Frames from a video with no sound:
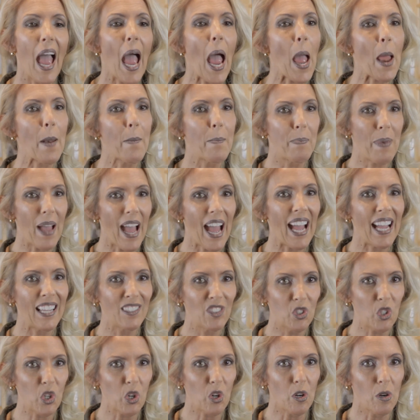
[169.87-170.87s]
And
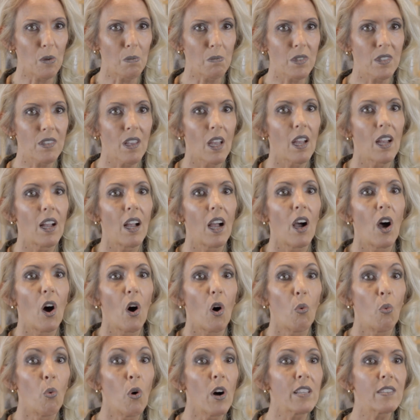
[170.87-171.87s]
bad germs,
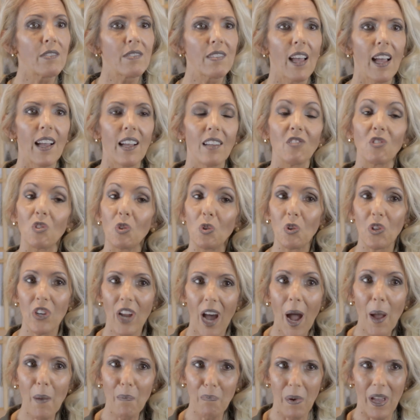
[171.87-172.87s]
ones that do
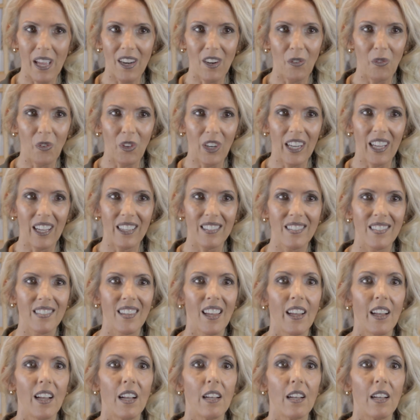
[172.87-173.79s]
not benefit us,